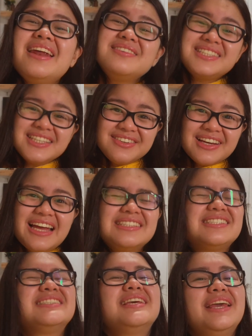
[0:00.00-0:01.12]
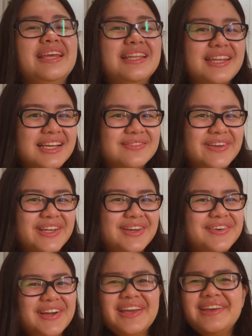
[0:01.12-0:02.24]
will see you guys in the next
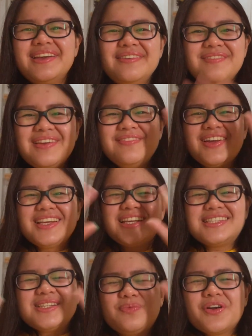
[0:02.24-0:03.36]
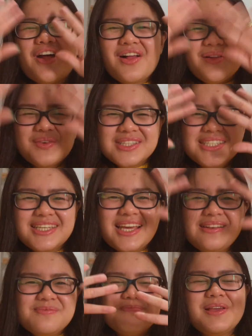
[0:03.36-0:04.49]
video. And bye-bye. Kisses for all once
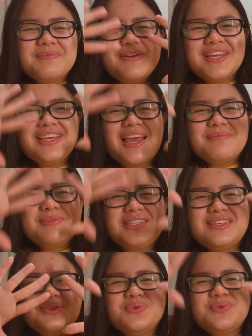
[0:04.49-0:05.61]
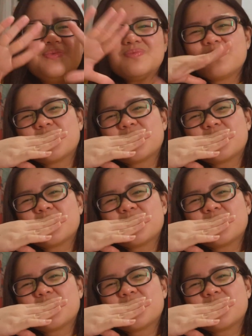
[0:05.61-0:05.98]
again. Bye-bye. I miss you.